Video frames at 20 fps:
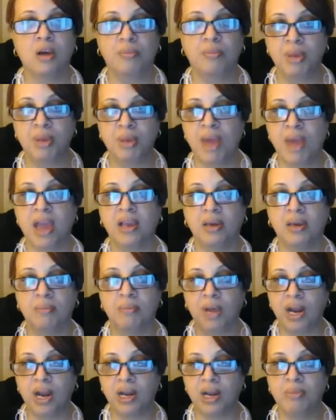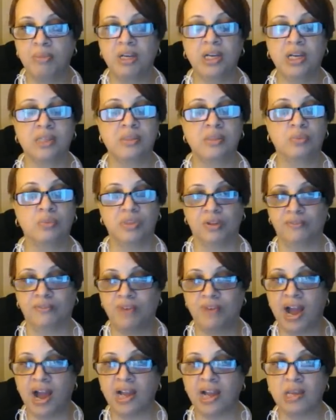be making money because the
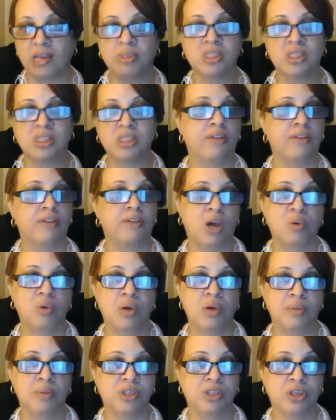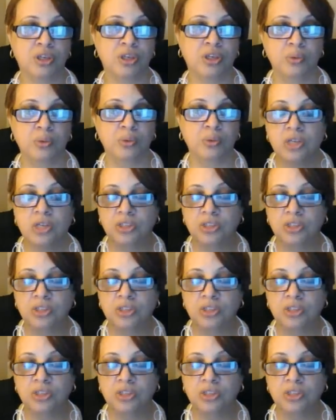volume is going to flow up to you.